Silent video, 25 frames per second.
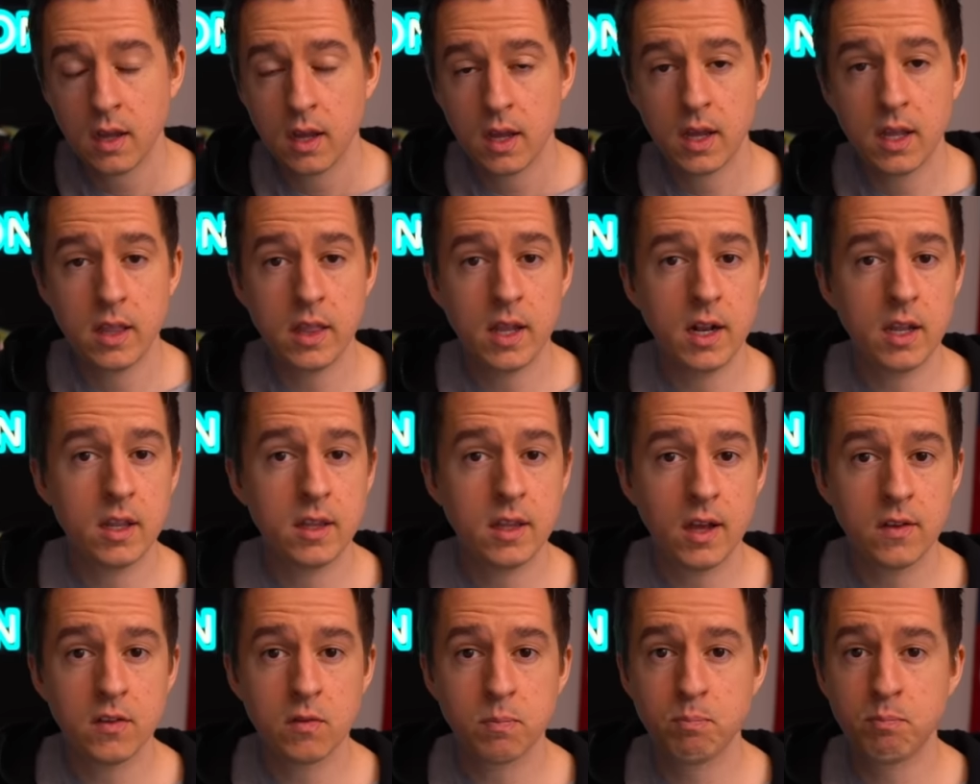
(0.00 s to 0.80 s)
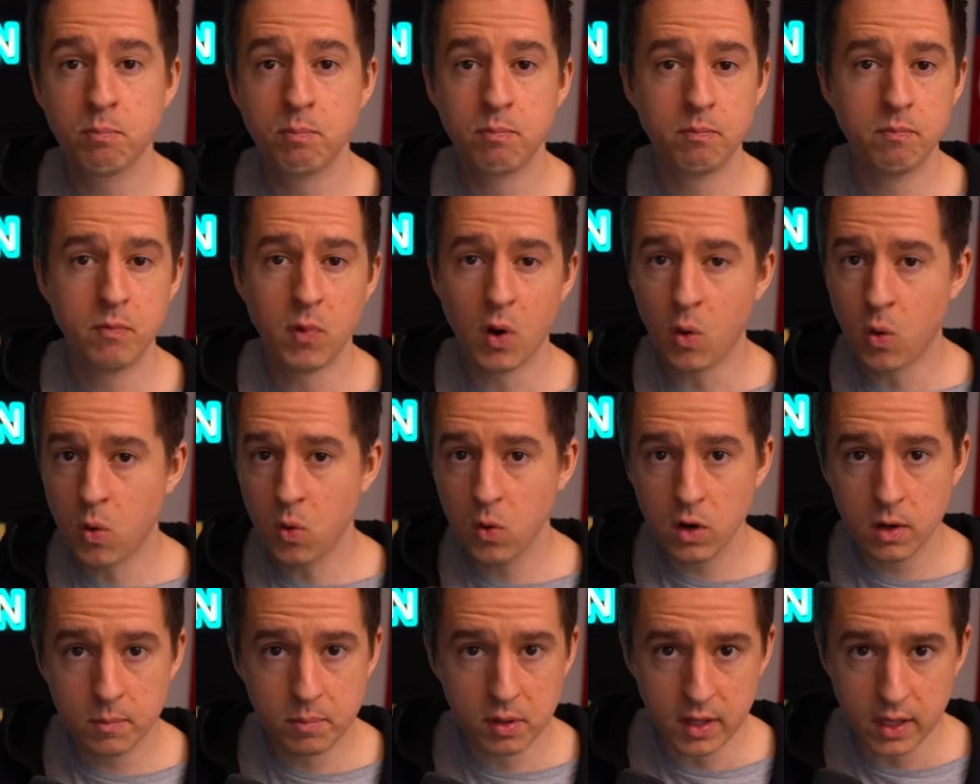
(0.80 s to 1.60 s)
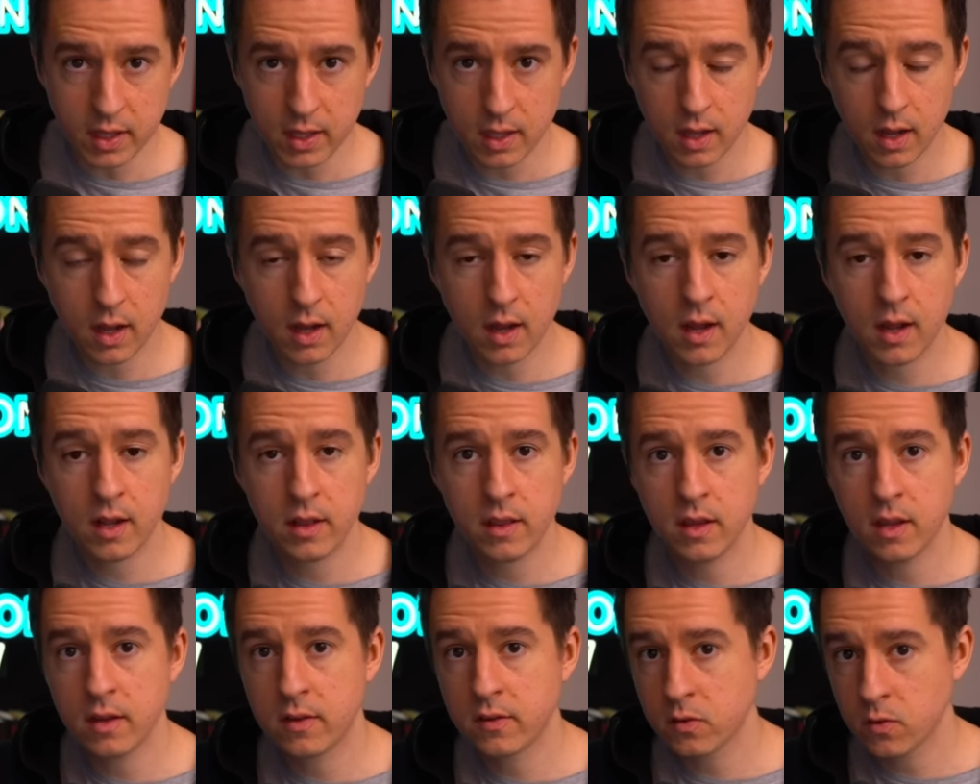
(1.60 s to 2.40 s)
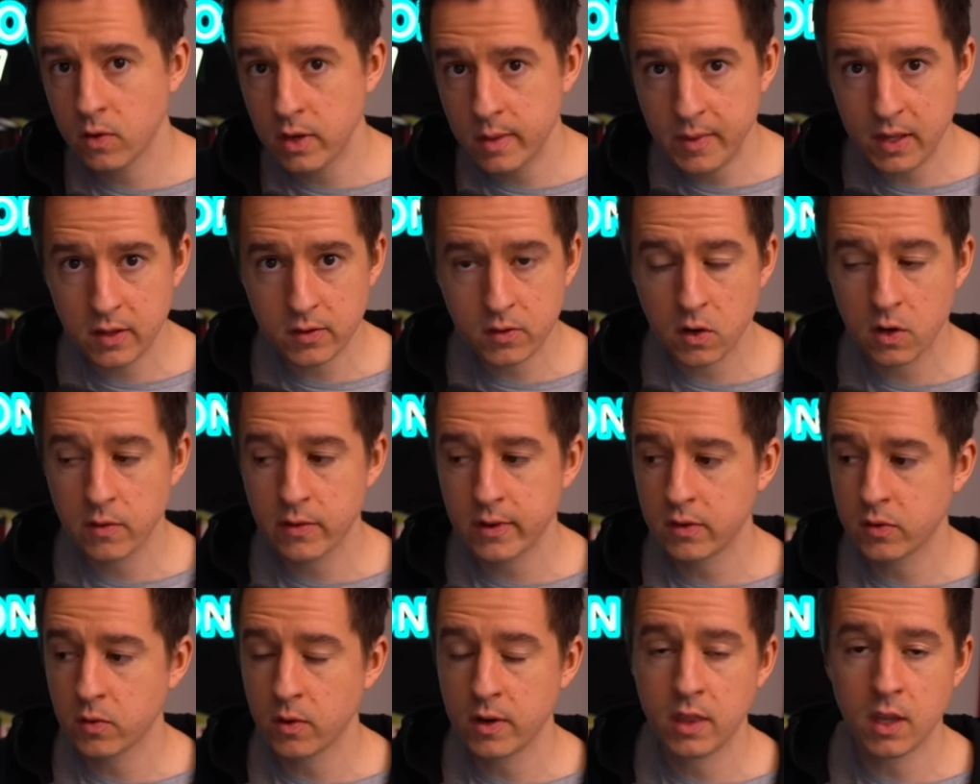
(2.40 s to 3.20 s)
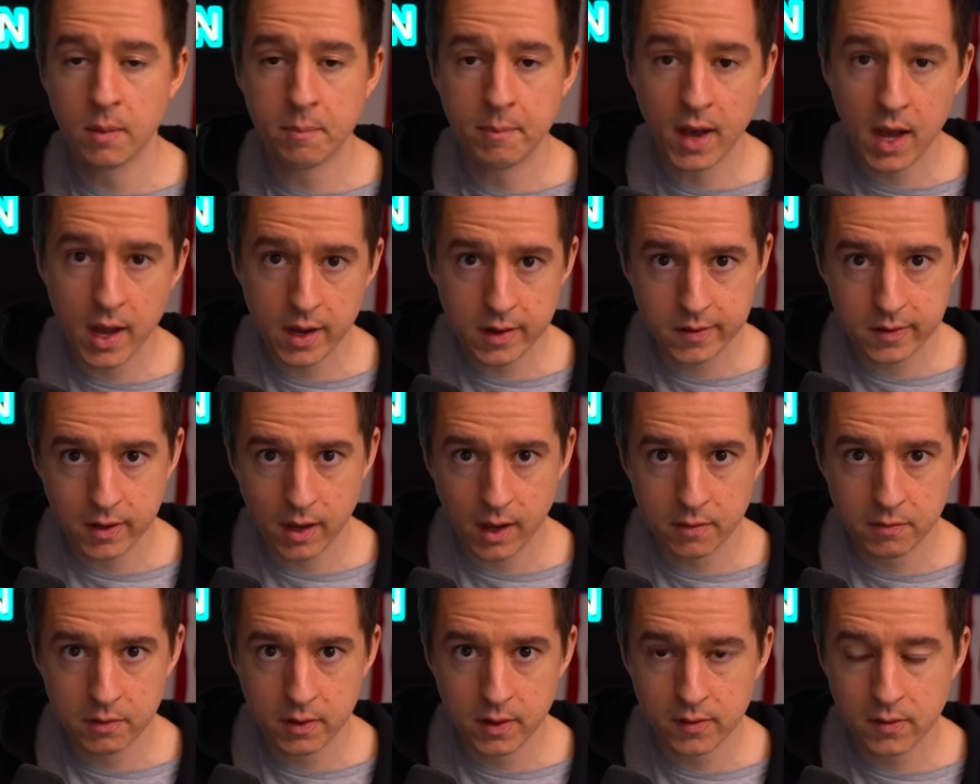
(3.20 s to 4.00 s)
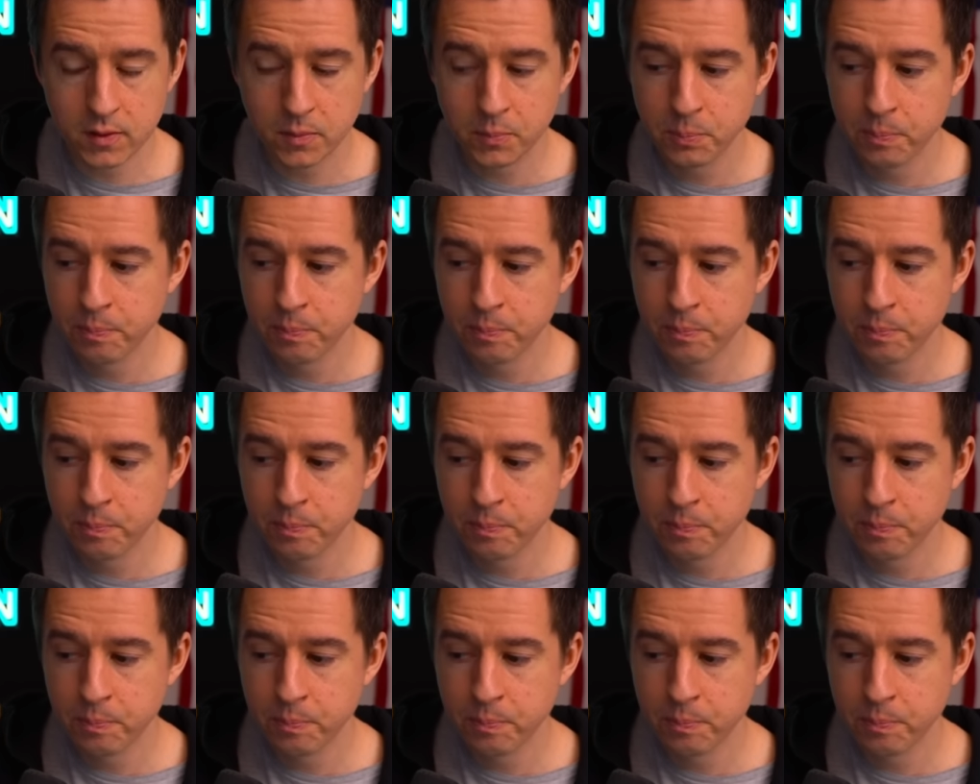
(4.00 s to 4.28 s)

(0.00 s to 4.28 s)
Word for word: and then it does horribly on the streaming service or in the box office,